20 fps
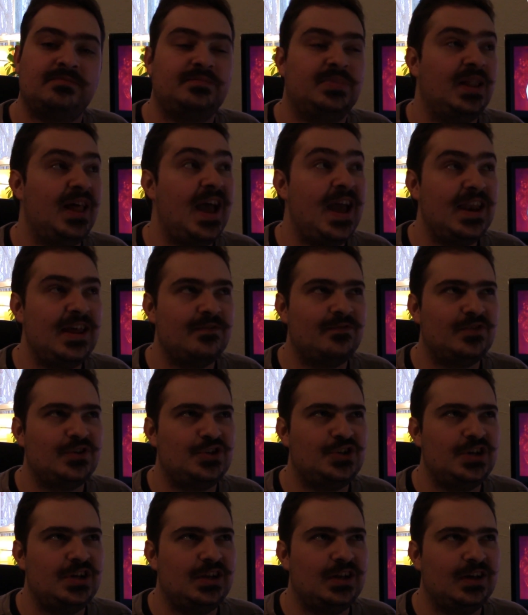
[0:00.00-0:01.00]
planet
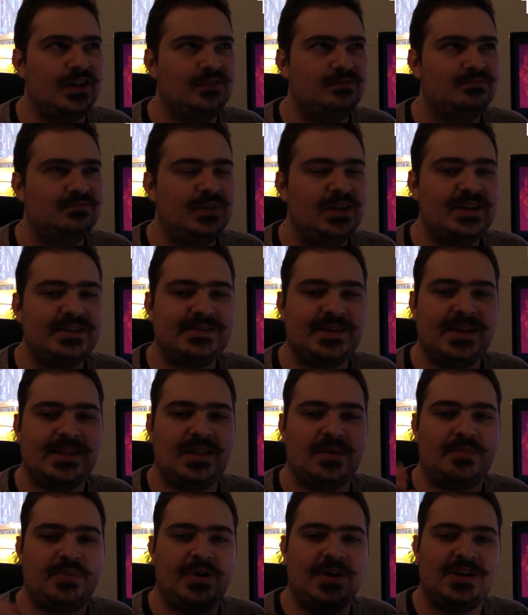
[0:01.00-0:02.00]
Vegeta is at
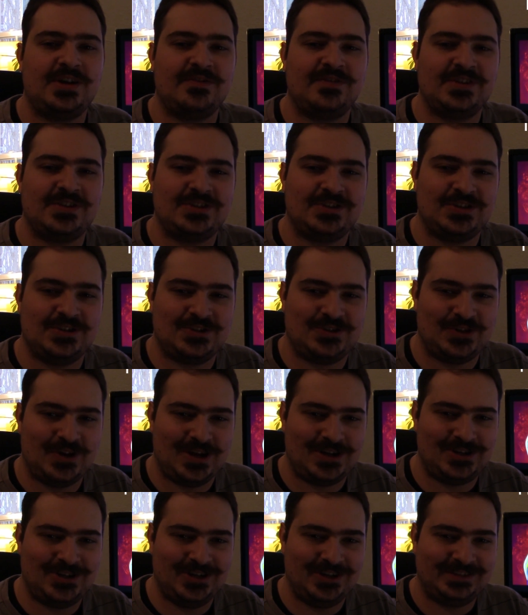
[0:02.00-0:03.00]
the brink of its
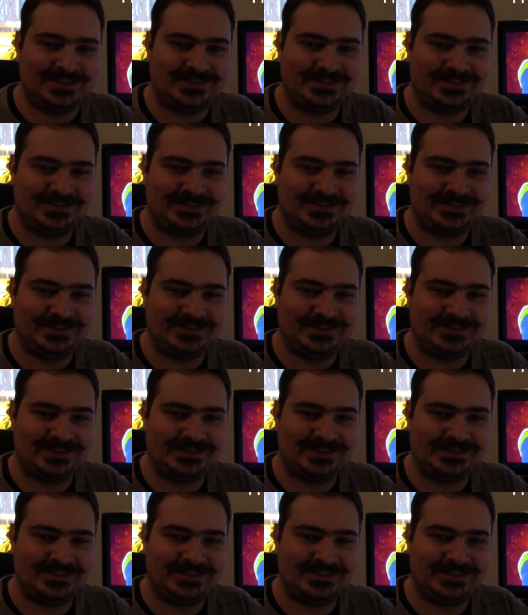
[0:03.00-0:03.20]
destruction.